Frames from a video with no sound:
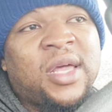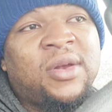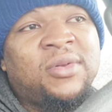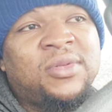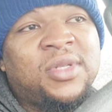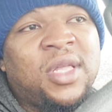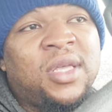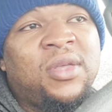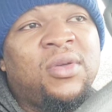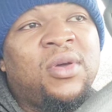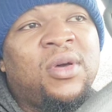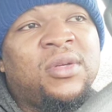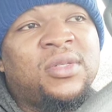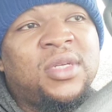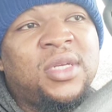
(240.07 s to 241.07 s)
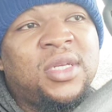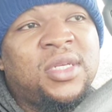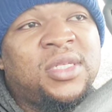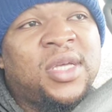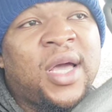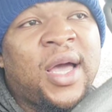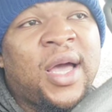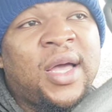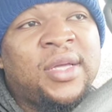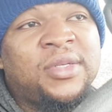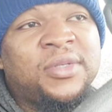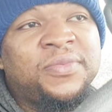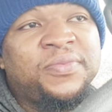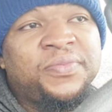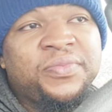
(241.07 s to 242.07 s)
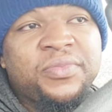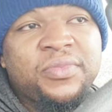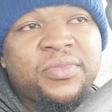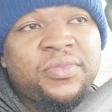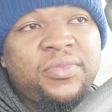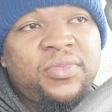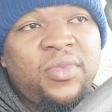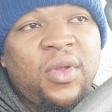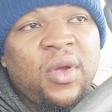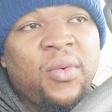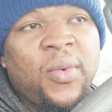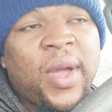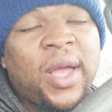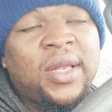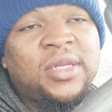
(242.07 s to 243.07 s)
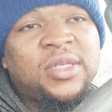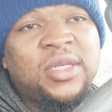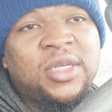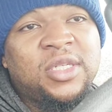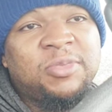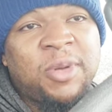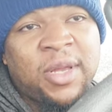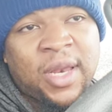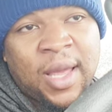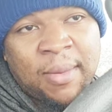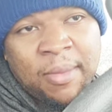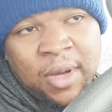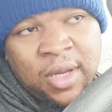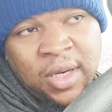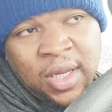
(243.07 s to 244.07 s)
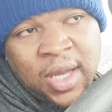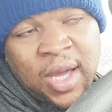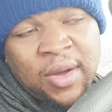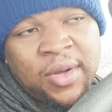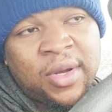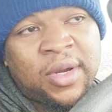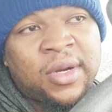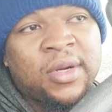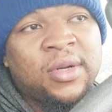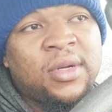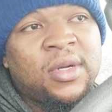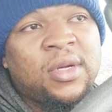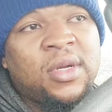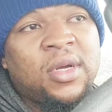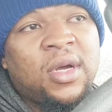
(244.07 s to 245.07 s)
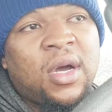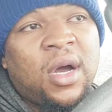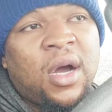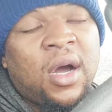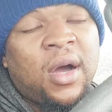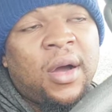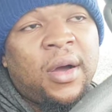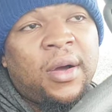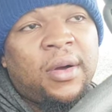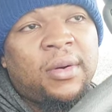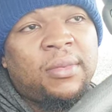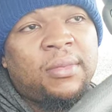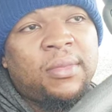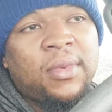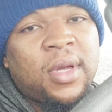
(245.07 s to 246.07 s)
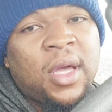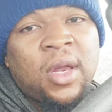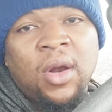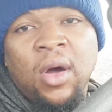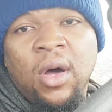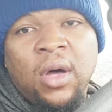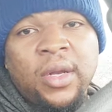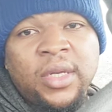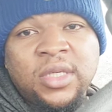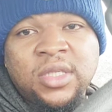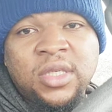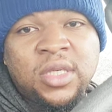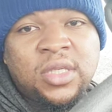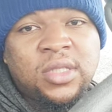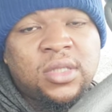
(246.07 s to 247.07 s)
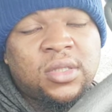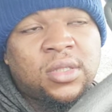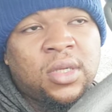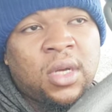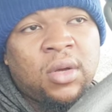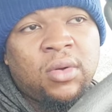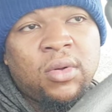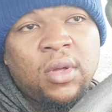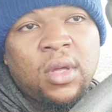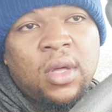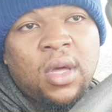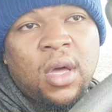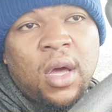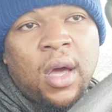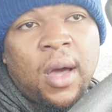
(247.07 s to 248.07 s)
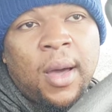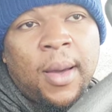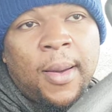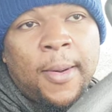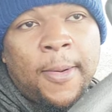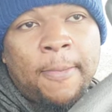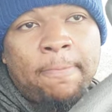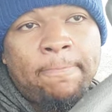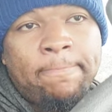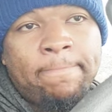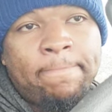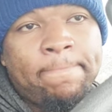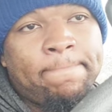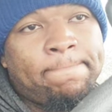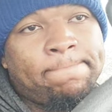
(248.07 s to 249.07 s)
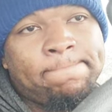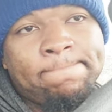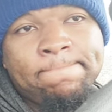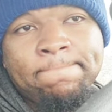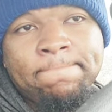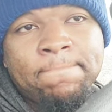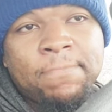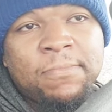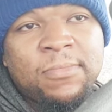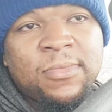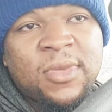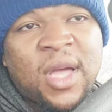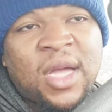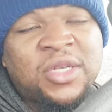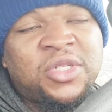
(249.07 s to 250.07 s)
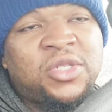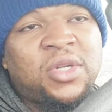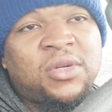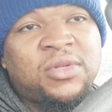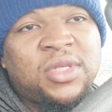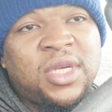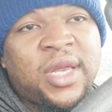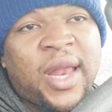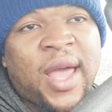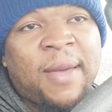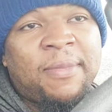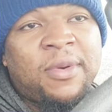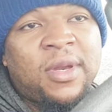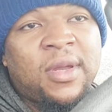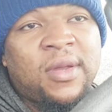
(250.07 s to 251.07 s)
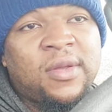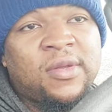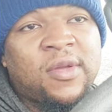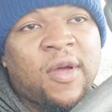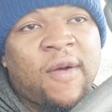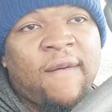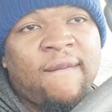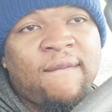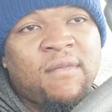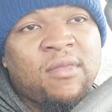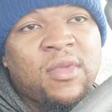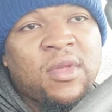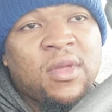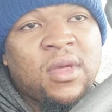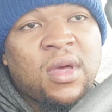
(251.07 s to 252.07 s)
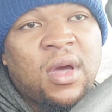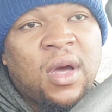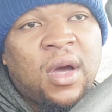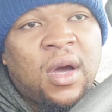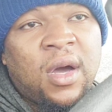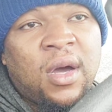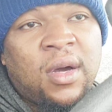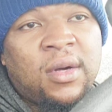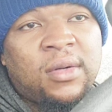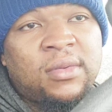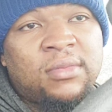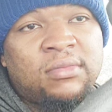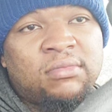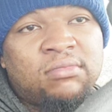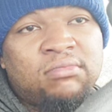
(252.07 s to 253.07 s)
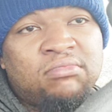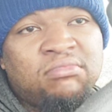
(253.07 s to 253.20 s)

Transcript: I don't think you're going to see these guys recklessly spend that money out here um, at all this season. So um, I just don't see it happening. So um,